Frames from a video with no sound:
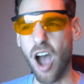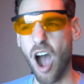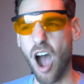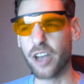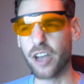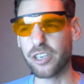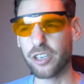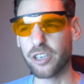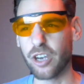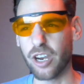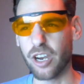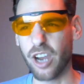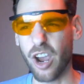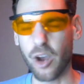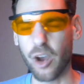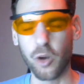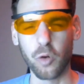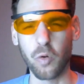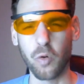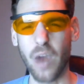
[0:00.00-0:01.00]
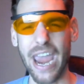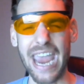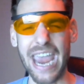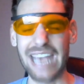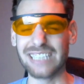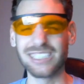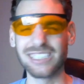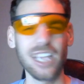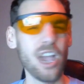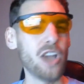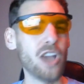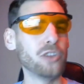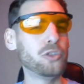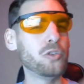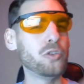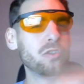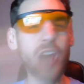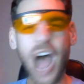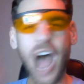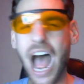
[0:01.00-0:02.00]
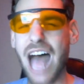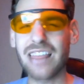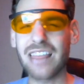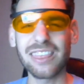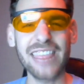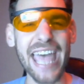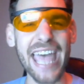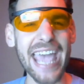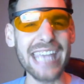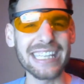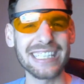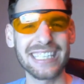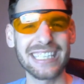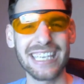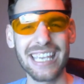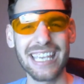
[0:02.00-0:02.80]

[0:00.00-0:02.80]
under grace. Do not let